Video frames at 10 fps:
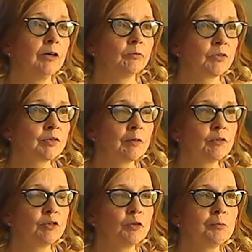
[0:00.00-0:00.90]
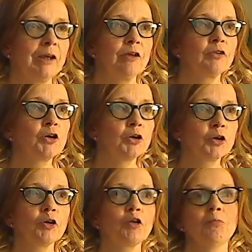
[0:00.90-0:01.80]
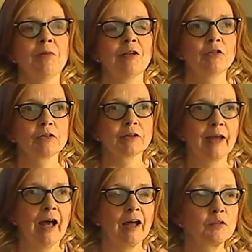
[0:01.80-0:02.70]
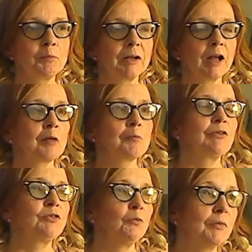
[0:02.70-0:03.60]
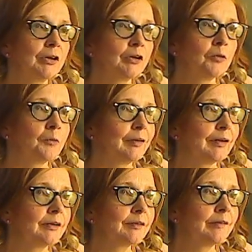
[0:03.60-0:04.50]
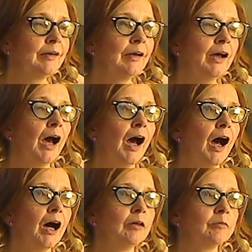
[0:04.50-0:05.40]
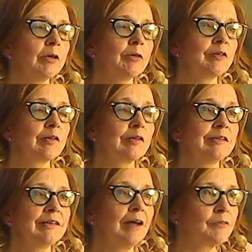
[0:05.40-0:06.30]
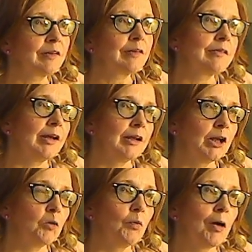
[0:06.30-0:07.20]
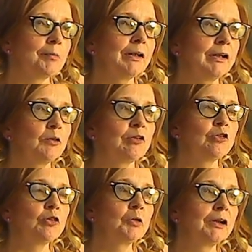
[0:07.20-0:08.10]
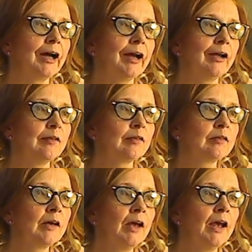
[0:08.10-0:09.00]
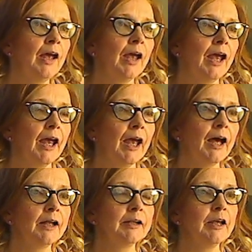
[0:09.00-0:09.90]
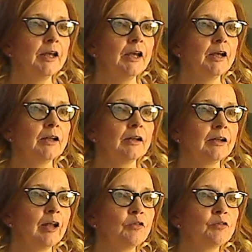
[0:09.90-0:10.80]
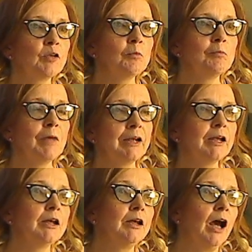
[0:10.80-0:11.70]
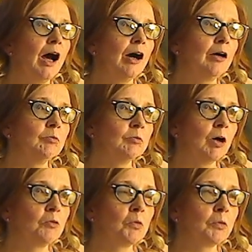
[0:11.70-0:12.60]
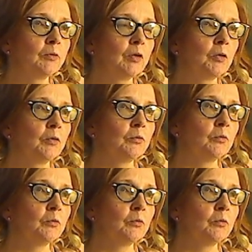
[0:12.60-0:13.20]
Some of you may have heard of mustard gas but not be familiar with it. It was a devastating weapon that was utilized, and it left many of what the